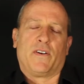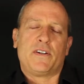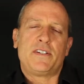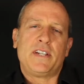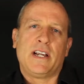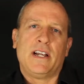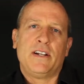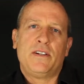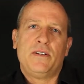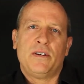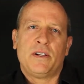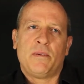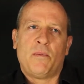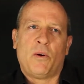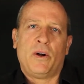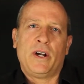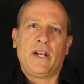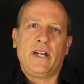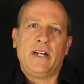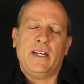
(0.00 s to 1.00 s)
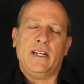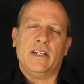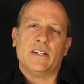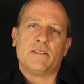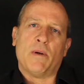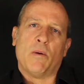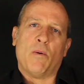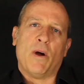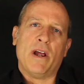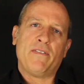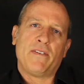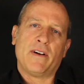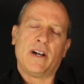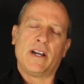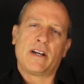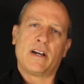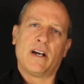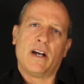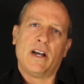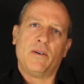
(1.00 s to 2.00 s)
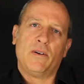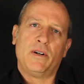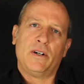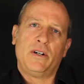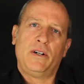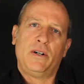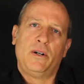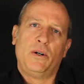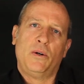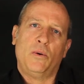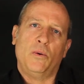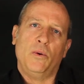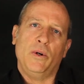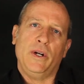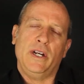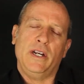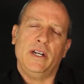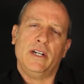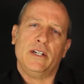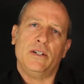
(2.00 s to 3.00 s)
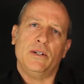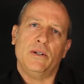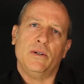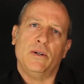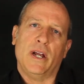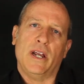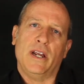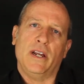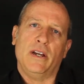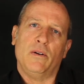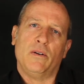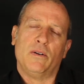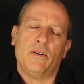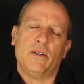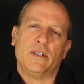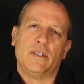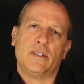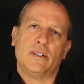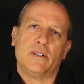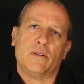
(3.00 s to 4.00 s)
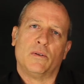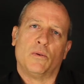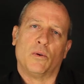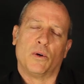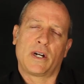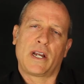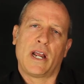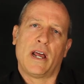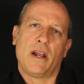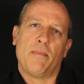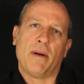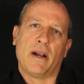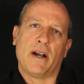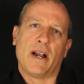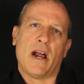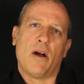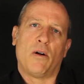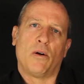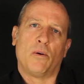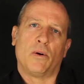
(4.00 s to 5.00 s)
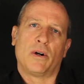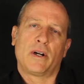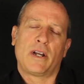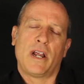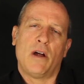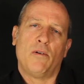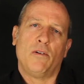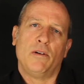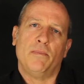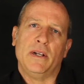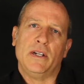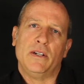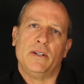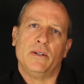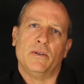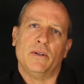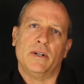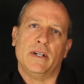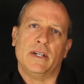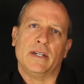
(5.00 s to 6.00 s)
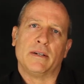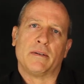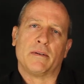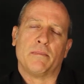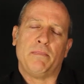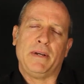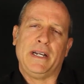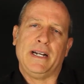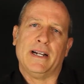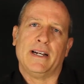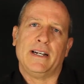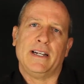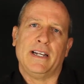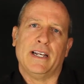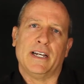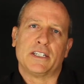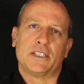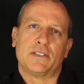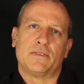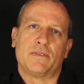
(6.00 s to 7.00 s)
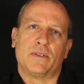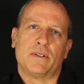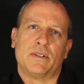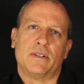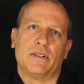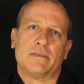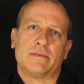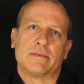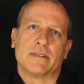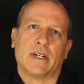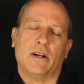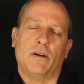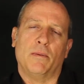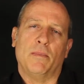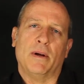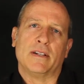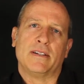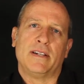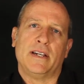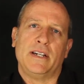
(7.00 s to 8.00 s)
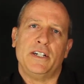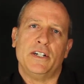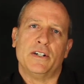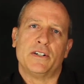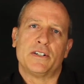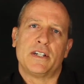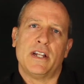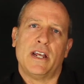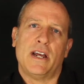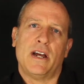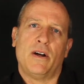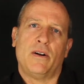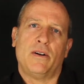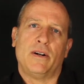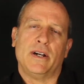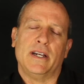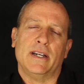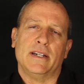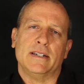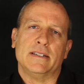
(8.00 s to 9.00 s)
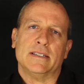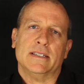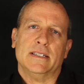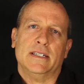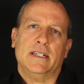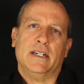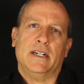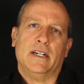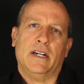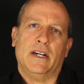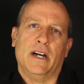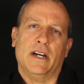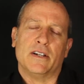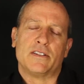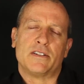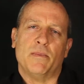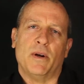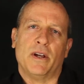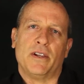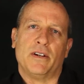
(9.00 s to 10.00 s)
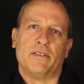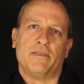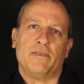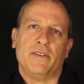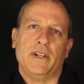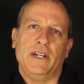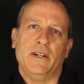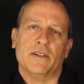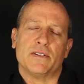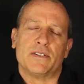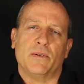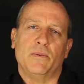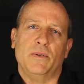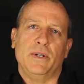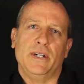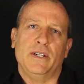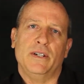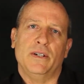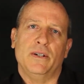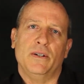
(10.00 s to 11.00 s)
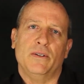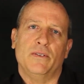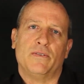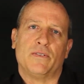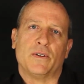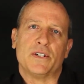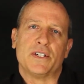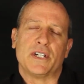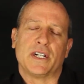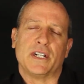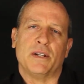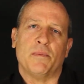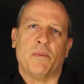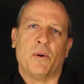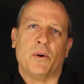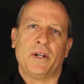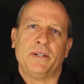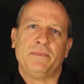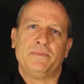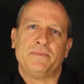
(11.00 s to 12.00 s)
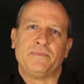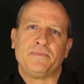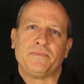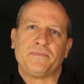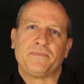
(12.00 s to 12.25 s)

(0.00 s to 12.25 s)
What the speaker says: first thing I do in the morning is my wife and I, Kyra, we do a workout, about an hour workout. We've been doing P90X for, I don't know, about 10 years now, and some other videos that we do first thing in the morning.